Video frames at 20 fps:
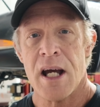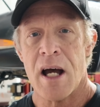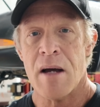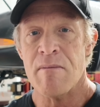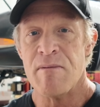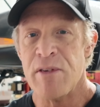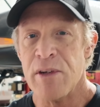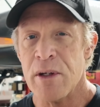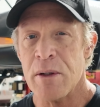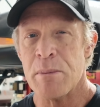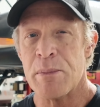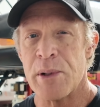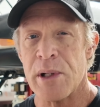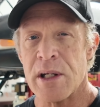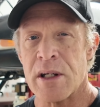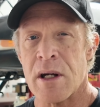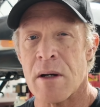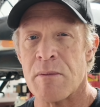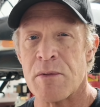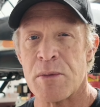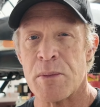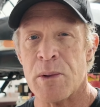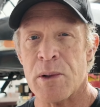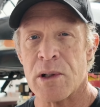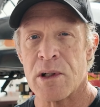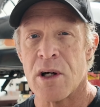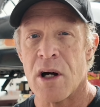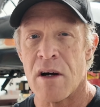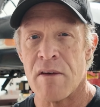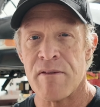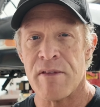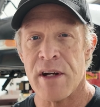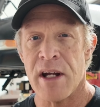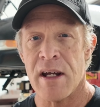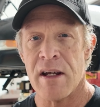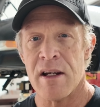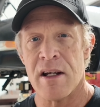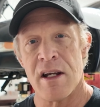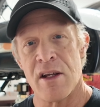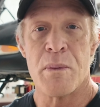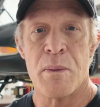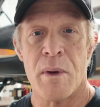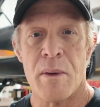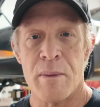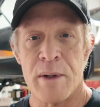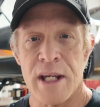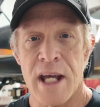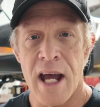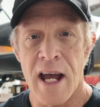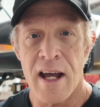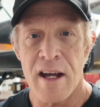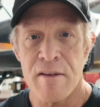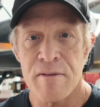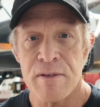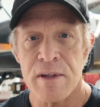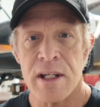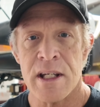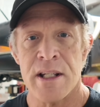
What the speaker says: I'm feeling pretty comfortable and confident with what we have,